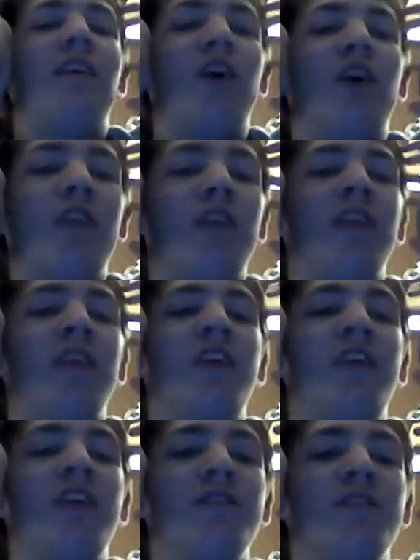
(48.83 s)
covering their
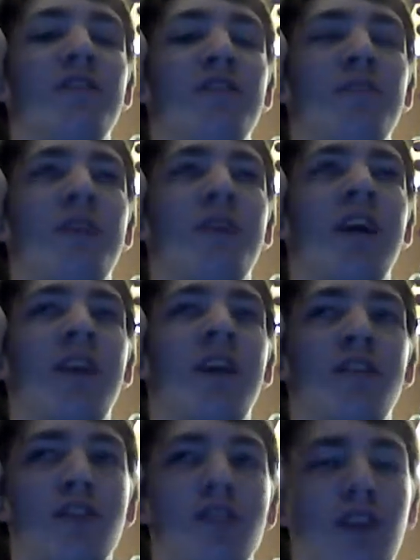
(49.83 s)
ears or something, and they're
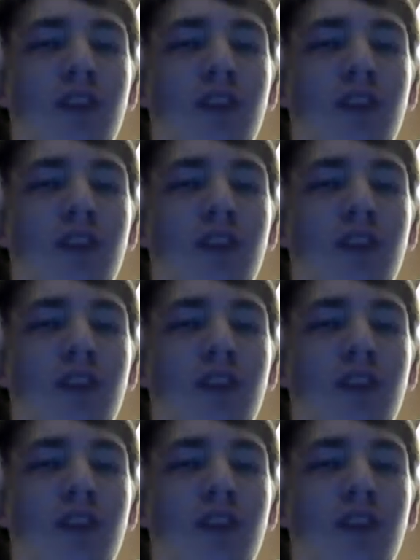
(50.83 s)
just like...